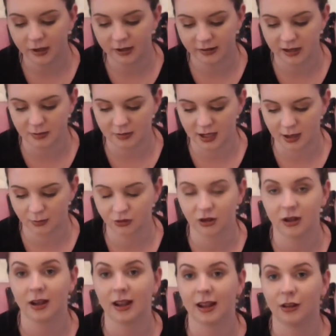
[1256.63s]
team
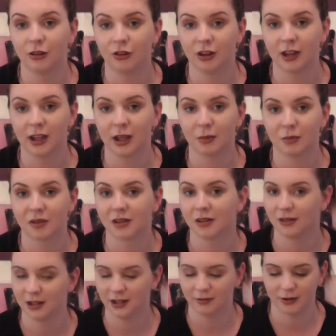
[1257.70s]
captain, SJ
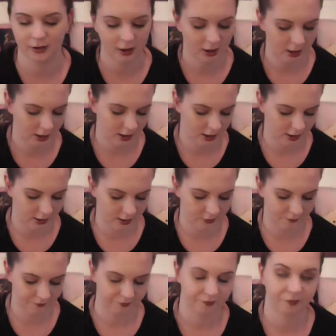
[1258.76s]
Hampson, love
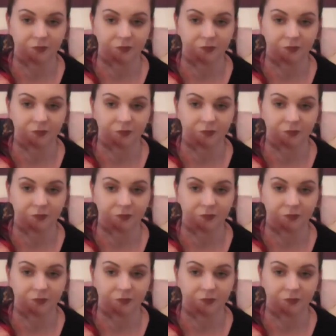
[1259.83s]
her,